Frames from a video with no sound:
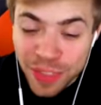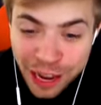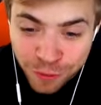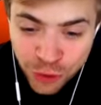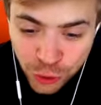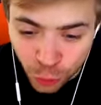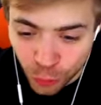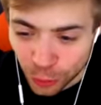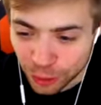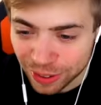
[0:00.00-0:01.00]
If
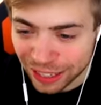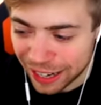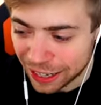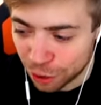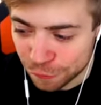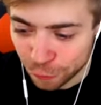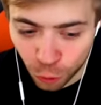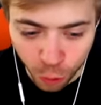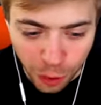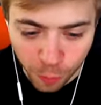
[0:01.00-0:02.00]
dual-wielding was in Halo
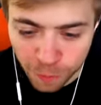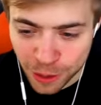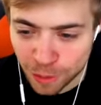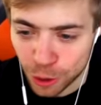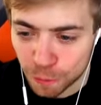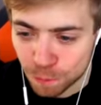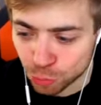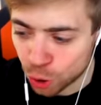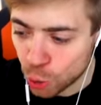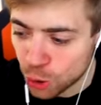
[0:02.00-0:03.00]
four, that would have been the most
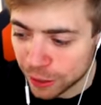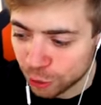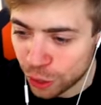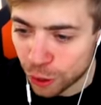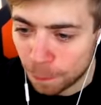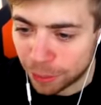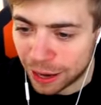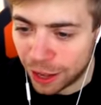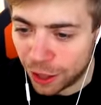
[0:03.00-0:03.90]
broken thing on planet